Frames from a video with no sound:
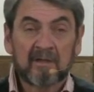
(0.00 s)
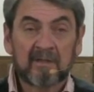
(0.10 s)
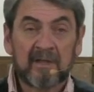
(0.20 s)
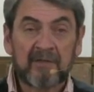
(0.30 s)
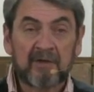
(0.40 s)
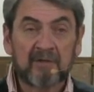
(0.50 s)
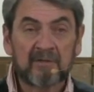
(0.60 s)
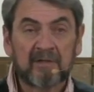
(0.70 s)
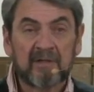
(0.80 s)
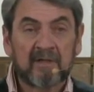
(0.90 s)
That
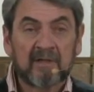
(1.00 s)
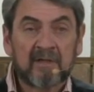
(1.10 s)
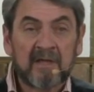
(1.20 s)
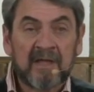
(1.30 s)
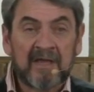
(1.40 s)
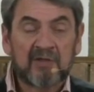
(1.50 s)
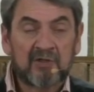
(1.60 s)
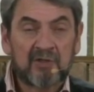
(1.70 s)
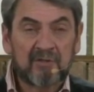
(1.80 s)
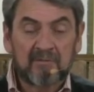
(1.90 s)
there is
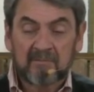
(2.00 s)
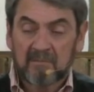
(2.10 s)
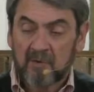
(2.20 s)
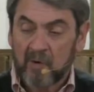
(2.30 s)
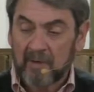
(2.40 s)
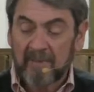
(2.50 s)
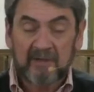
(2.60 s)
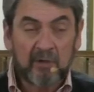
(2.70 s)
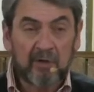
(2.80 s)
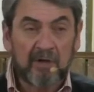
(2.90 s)
going to
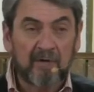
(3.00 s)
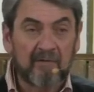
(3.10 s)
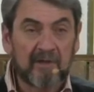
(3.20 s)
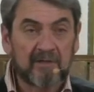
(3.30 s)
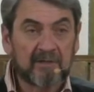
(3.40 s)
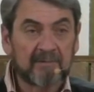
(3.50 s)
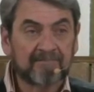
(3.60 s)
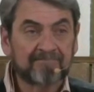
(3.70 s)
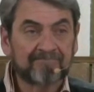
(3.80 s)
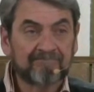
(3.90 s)
be two covenants.
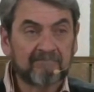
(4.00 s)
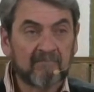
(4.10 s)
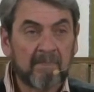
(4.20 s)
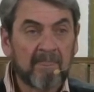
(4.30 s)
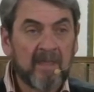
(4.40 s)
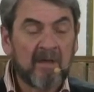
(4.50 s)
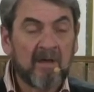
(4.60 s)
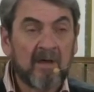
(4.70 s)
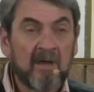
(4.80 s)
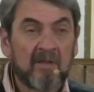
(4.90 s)

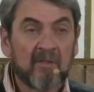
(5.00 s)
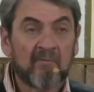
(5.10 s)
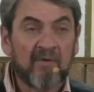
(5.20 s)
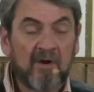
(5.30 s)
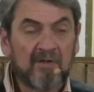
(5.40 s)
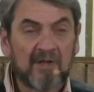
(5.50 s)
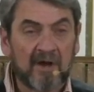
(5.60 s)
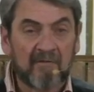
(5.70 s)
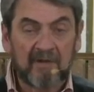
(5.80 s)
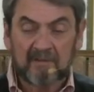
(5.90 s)
The first
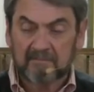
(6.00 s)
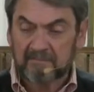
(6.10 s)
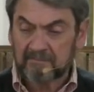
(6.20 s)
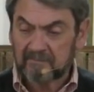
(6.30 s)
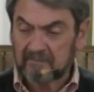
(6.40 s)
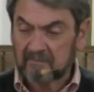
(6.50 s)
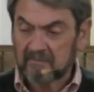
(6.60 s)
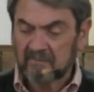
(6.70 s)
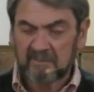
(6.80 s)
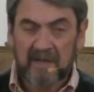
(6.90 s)
covenant
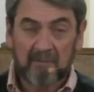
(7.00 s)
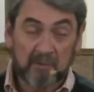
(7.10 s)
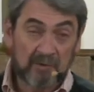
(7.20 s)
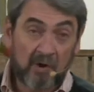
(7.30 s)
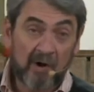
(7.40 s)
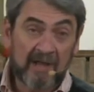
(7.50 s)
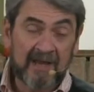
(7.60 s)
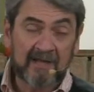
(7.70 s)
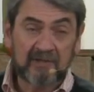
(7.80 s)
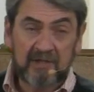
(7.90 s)
that was already
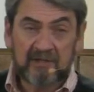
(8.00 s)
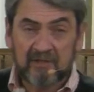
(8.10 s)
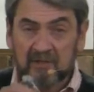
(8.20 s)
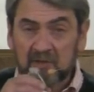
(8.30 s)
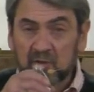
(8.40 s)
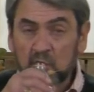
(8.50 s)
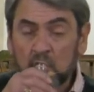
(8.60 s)
in existence,